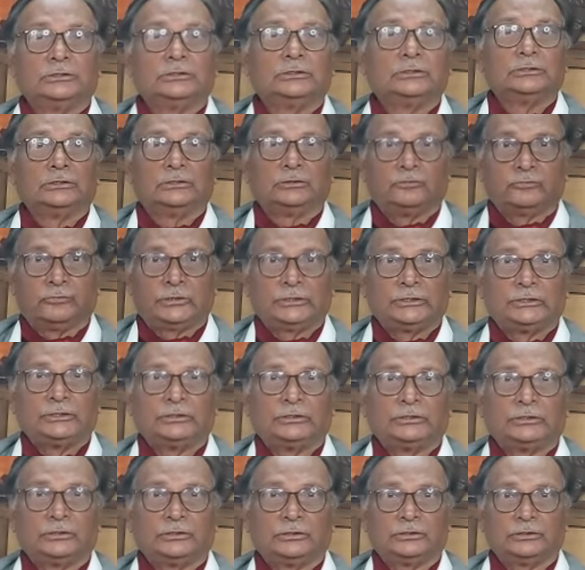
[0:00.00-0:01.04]
When
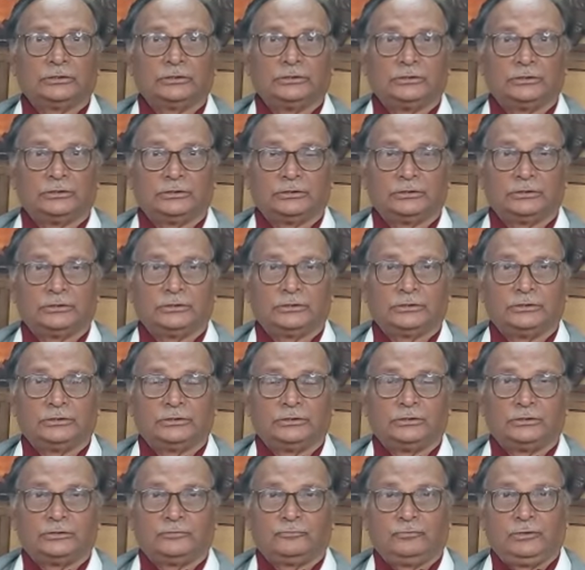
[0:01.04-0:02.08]

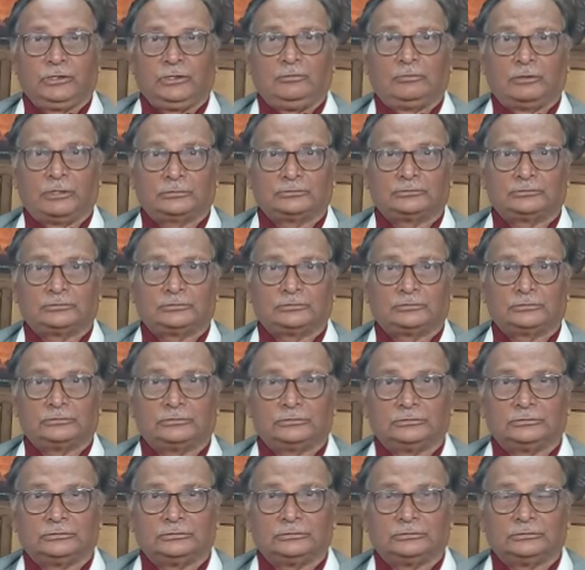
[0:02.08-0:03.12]
Field Marshal
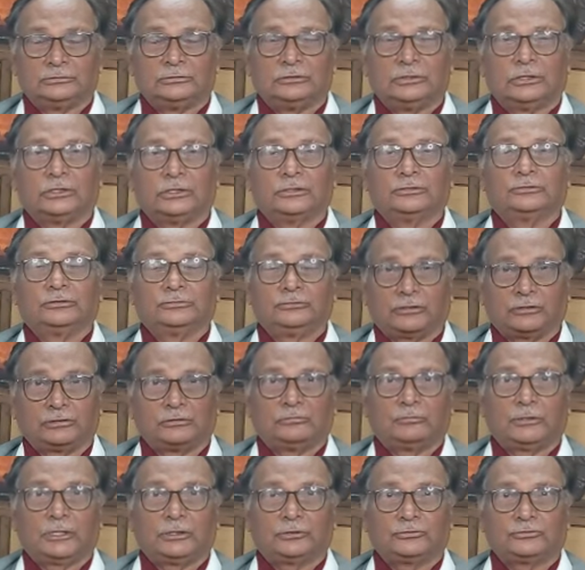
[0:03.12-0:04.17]
or General
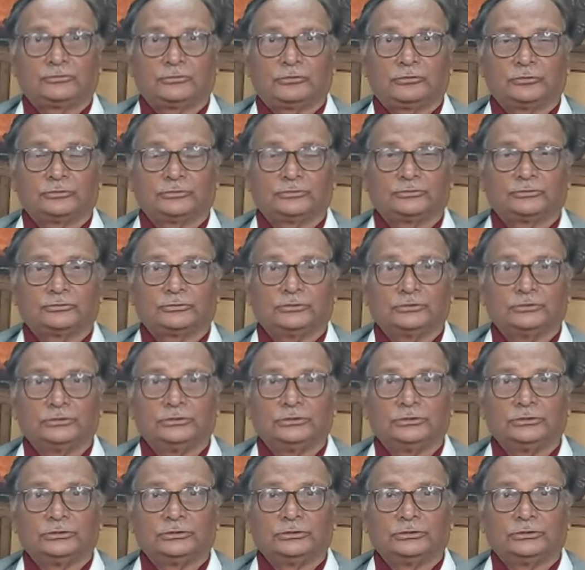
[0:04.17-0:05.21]
Manekshaw was
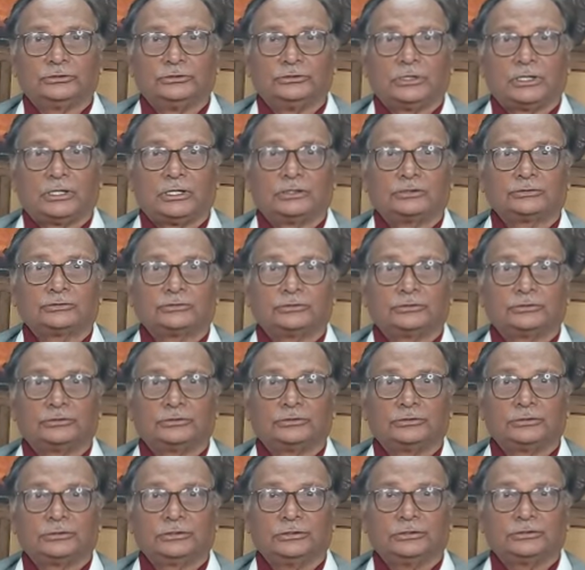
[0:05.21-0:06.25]
asked,
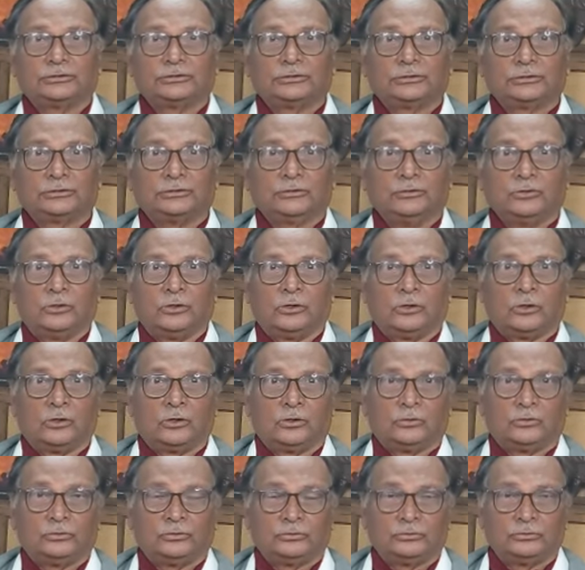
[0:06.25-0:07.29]
he said,
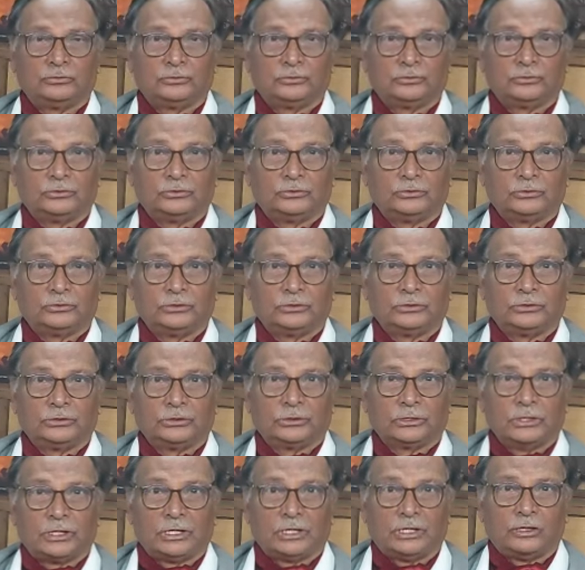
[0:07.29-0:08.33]
no,
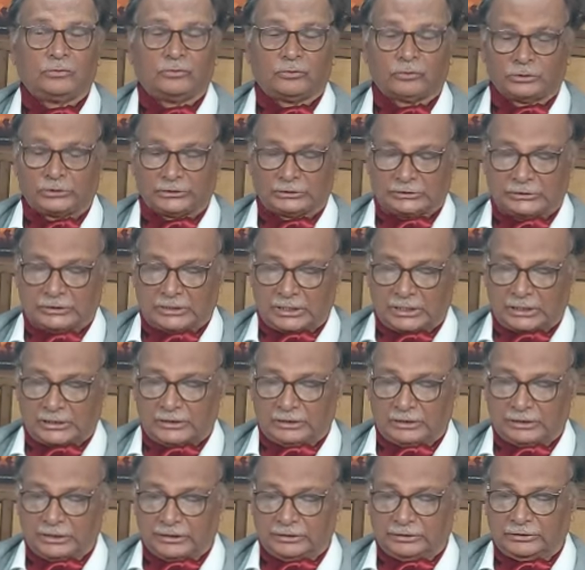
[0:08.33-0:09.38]
I want an
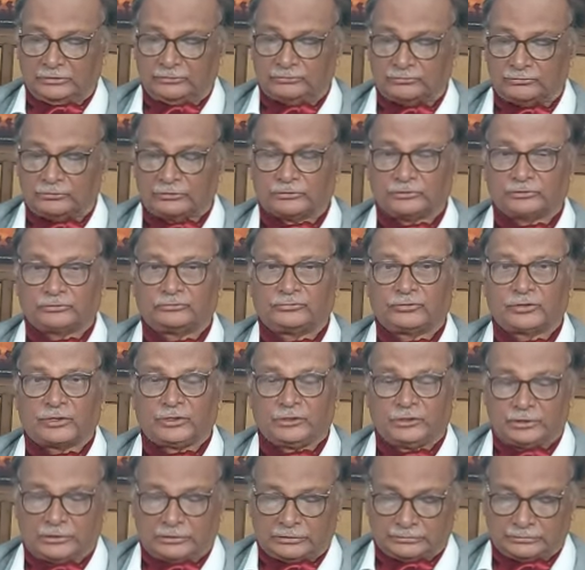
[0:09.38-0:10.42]
unconditional surrender.